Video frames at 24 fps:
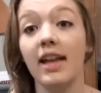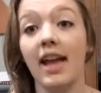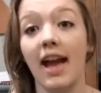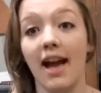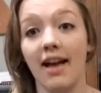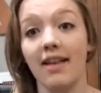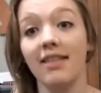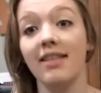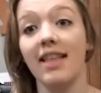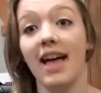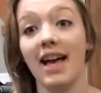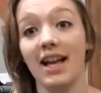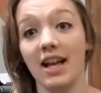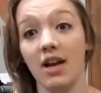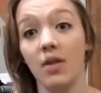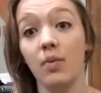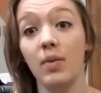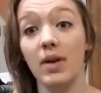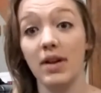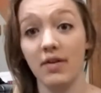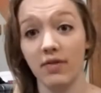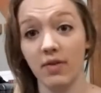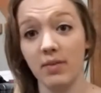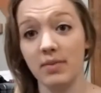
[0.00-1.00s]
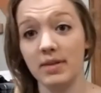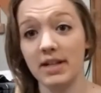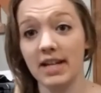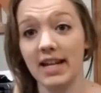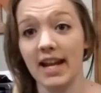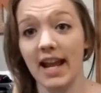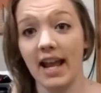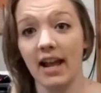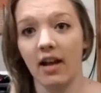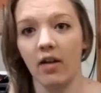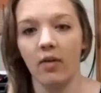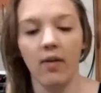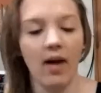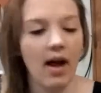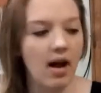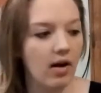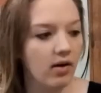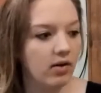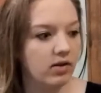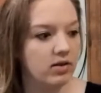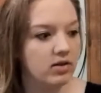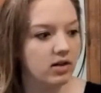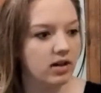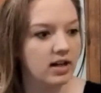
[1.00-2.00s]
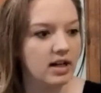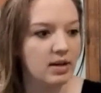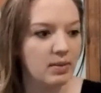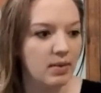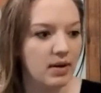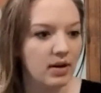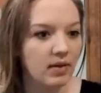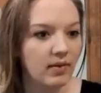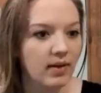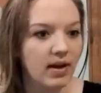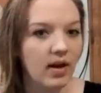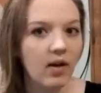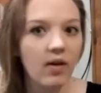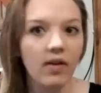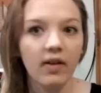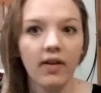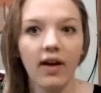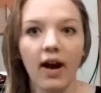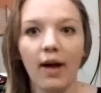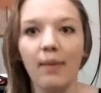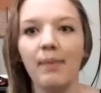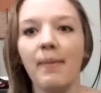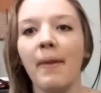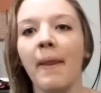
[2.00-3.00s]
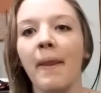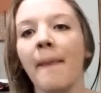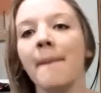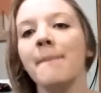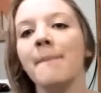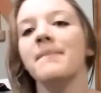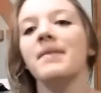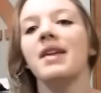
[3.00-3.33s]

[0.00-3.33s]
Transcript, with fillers: Yeah, la- a week from today. Wow, it's already been a week. Holy crap.